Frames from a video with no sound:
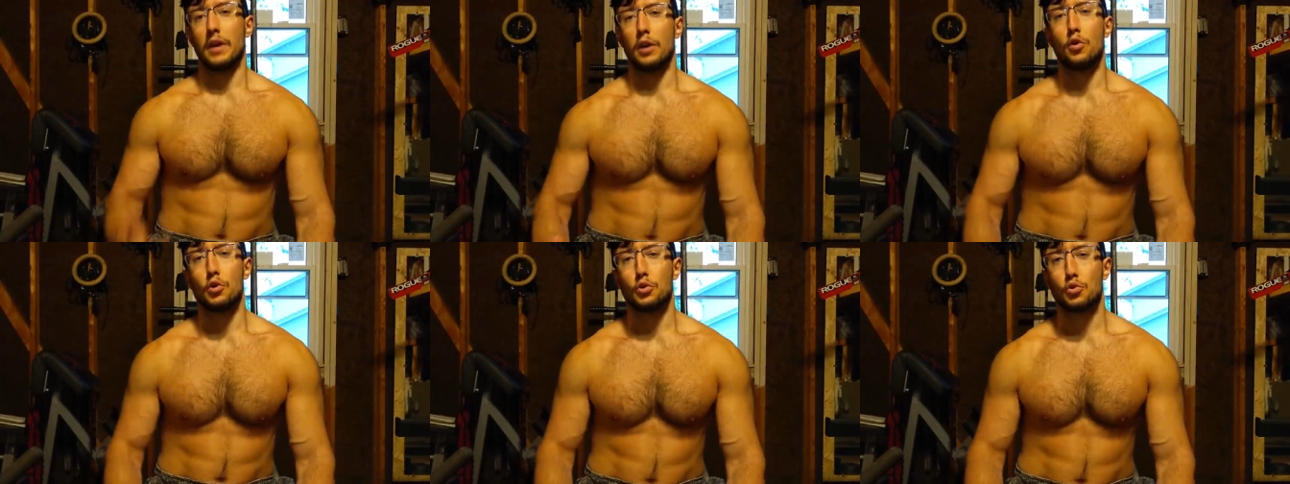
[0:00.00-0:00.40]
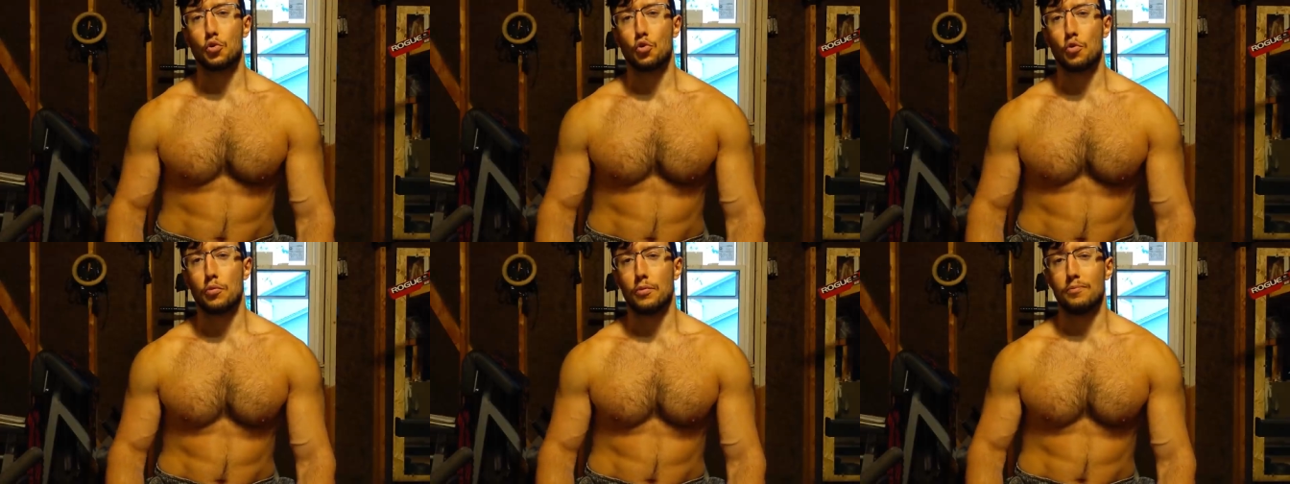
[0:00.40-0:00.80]
Hello
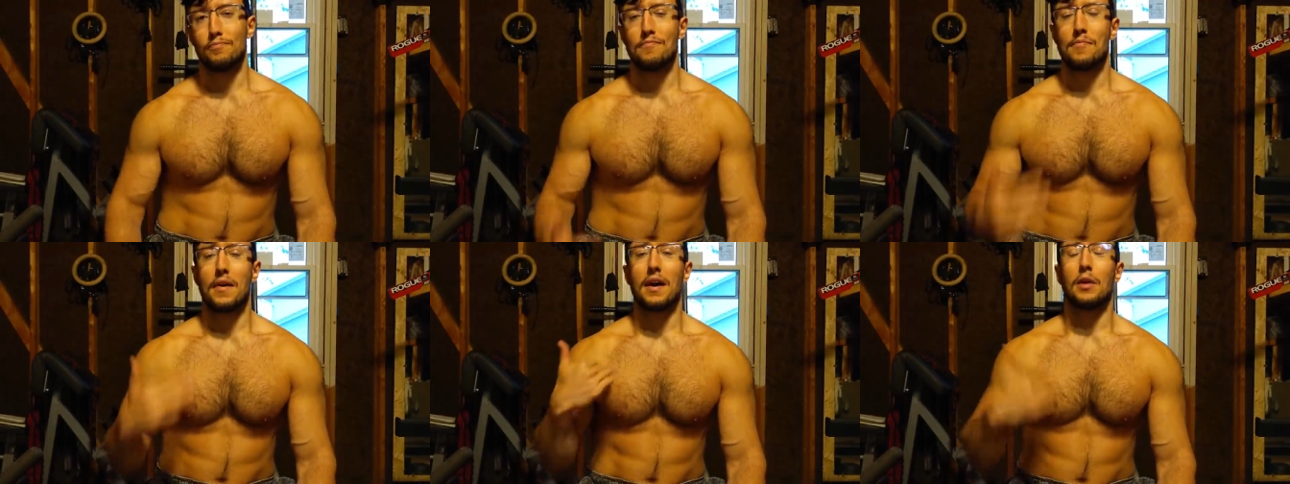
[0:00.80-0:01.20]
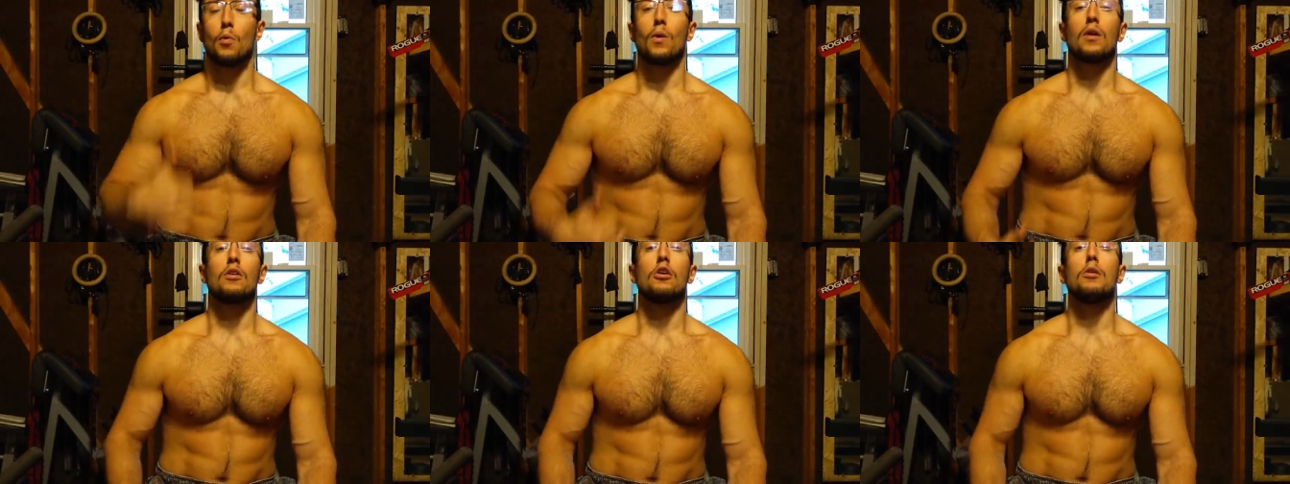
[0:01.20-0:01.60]
YouTube, and
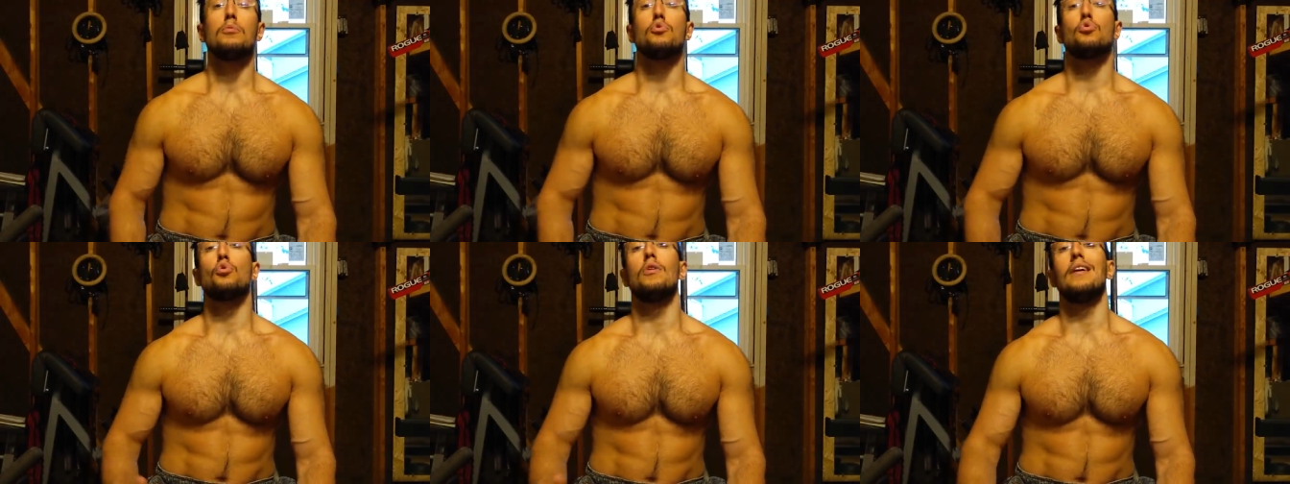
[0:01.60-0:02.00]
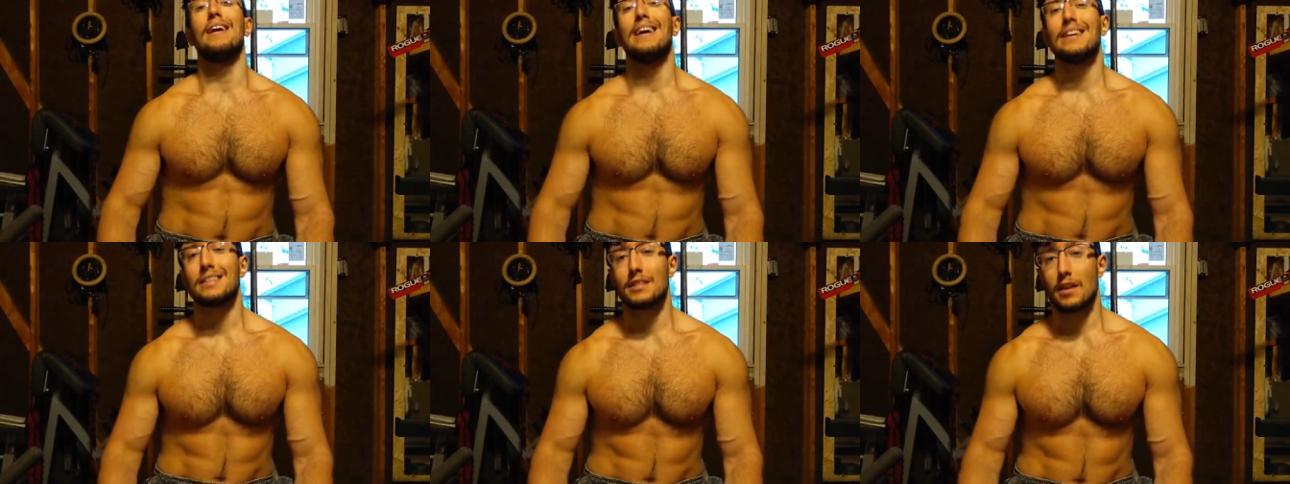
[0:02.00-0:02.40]
welcome to the
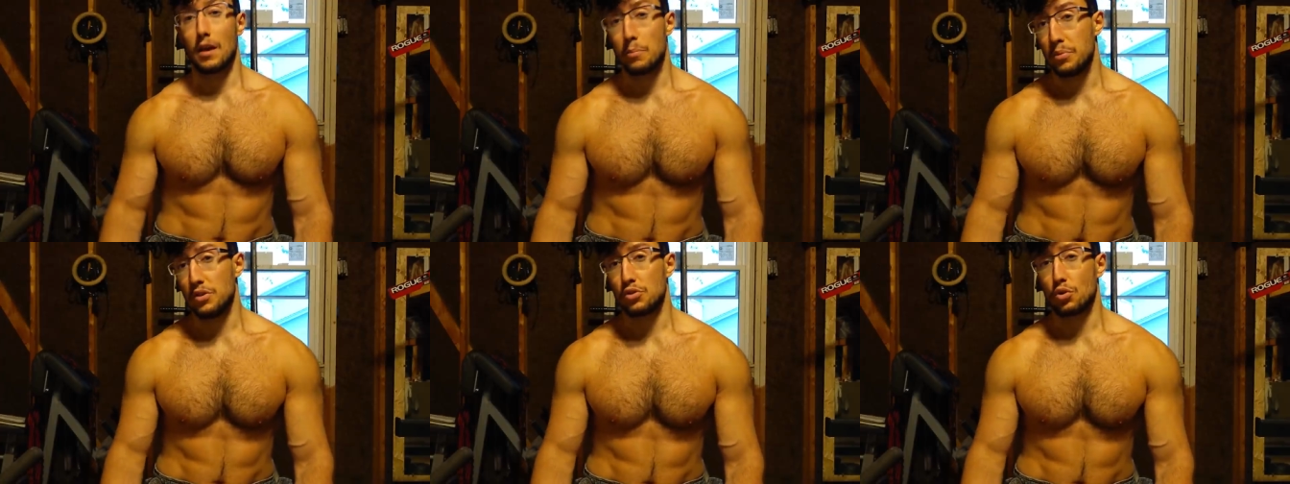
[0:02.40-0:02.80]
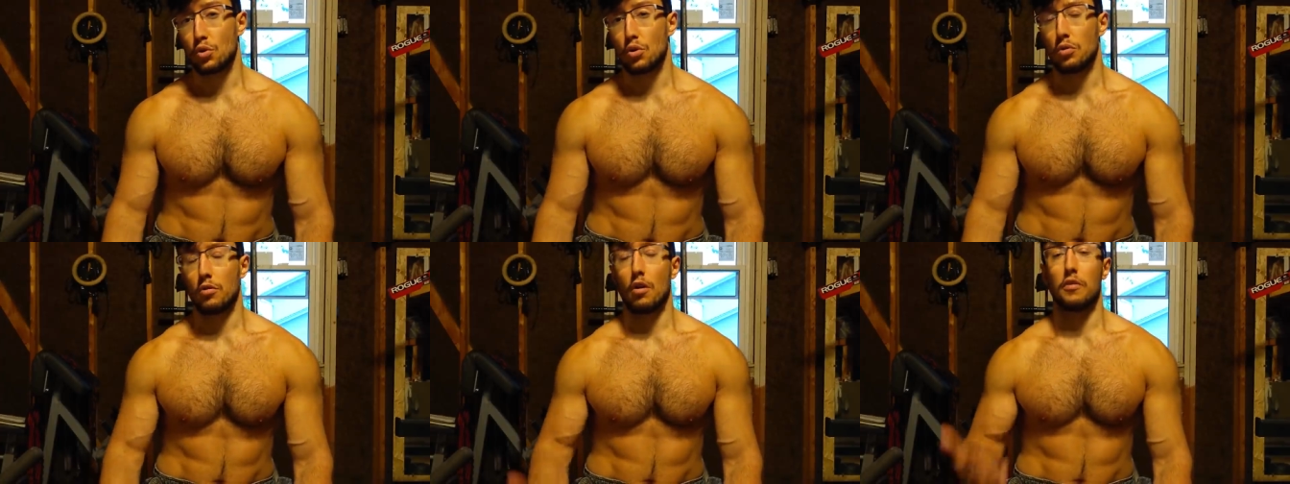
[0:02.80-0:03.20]
last episode